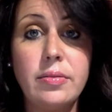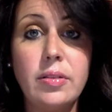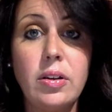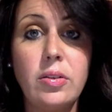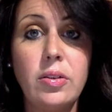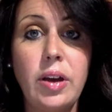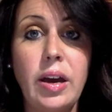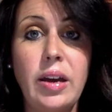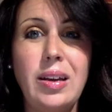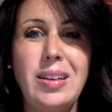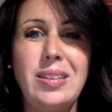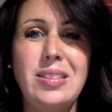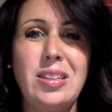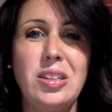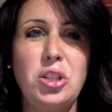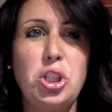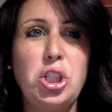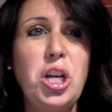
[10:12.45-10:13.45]
Okay, it's
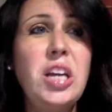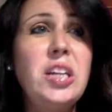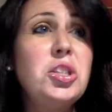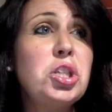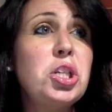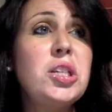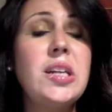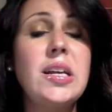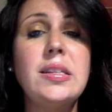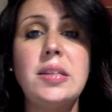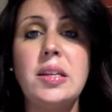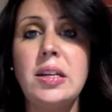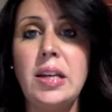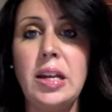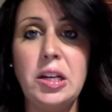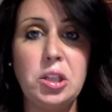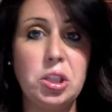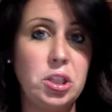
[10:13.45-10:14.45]
a change in
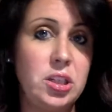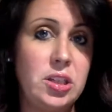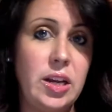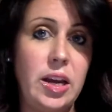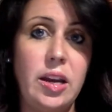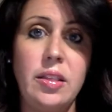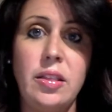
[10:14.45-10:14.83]
designation day.